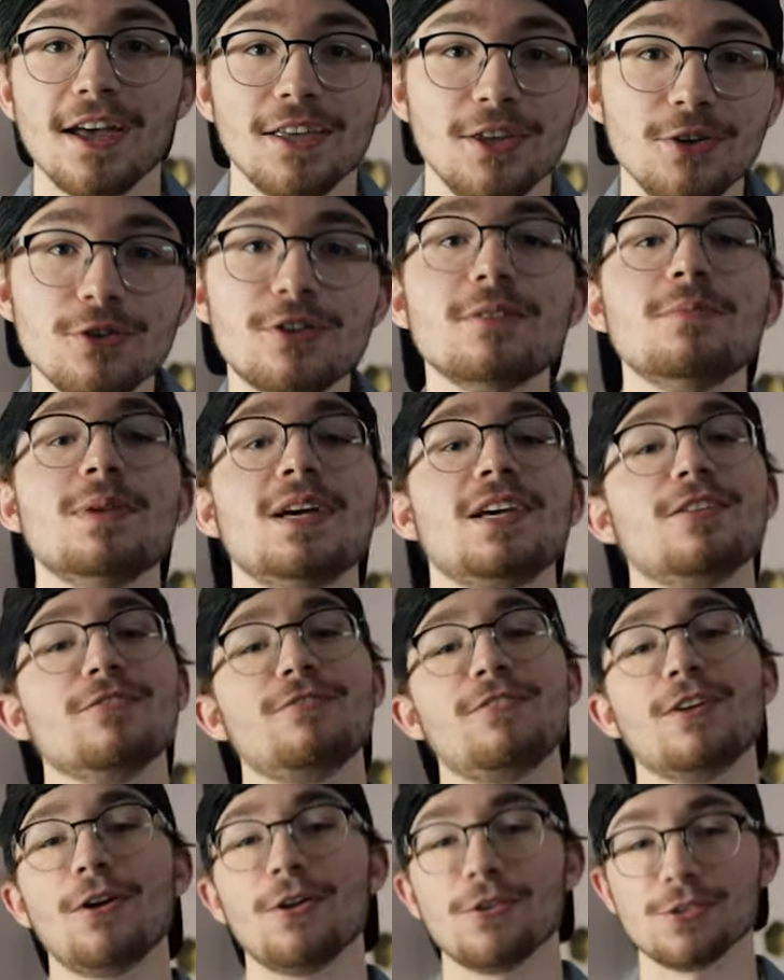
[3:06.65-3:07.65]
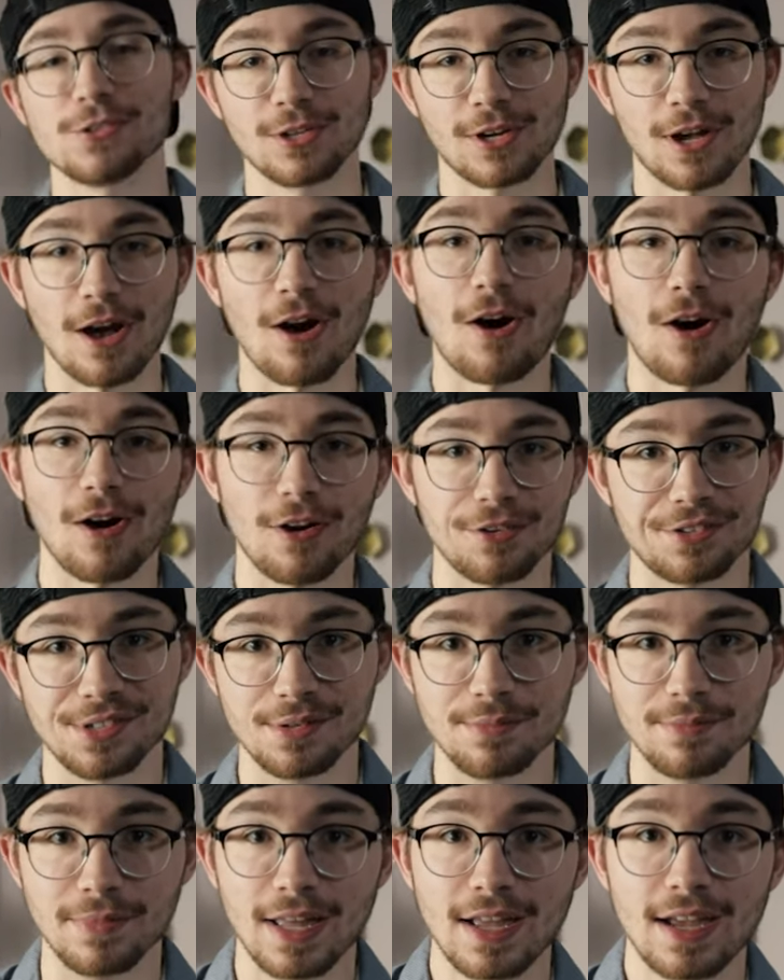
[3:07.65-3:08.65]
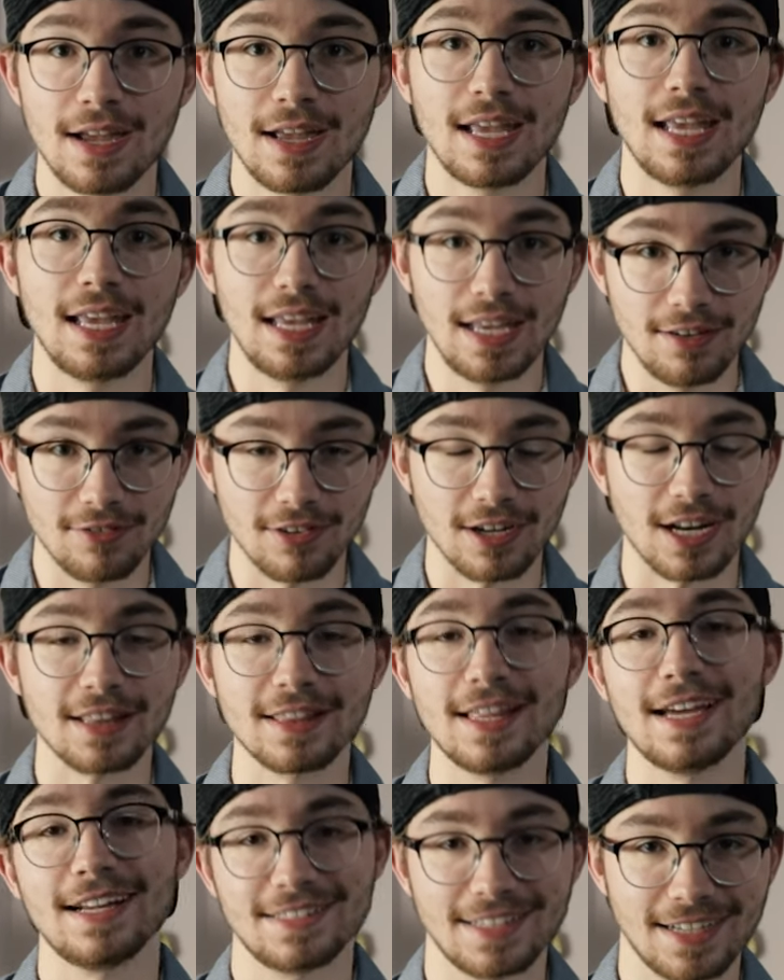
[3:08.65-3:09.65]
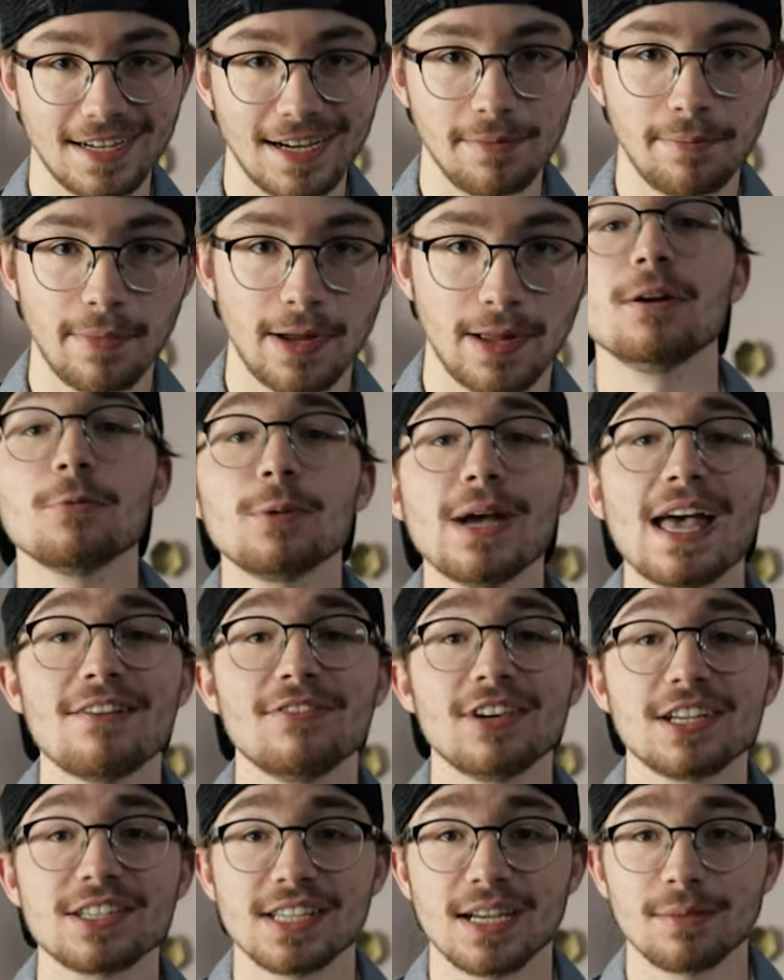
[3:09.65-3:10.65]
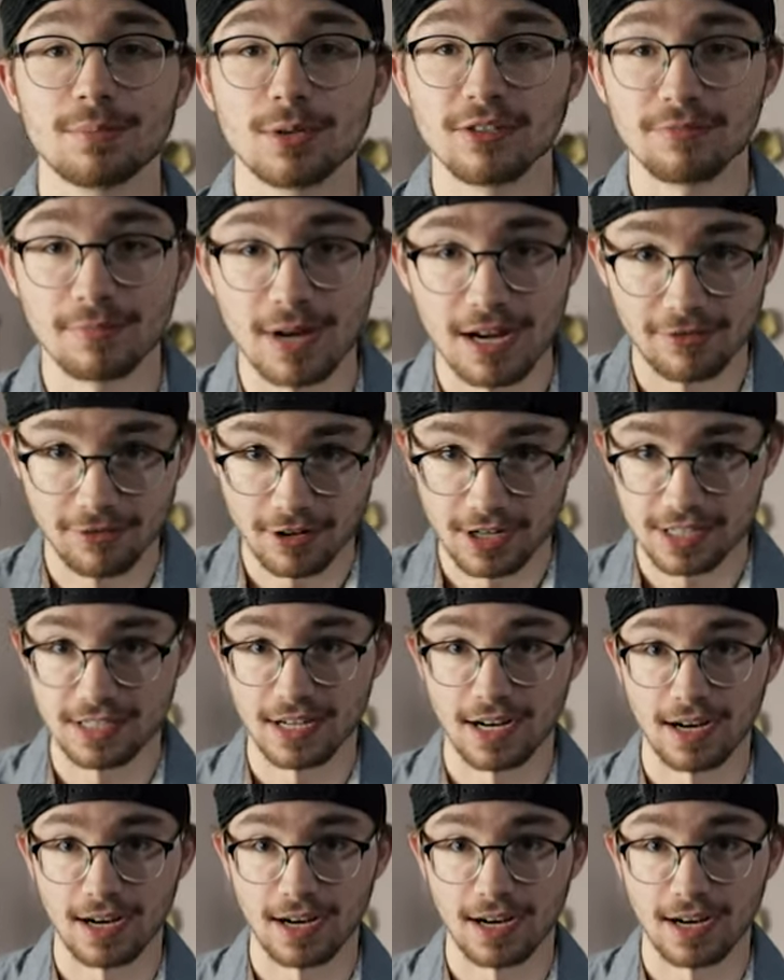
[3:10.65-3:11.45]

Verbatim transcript: you can make your photos look awesome even at that time. Here we have an example of my friend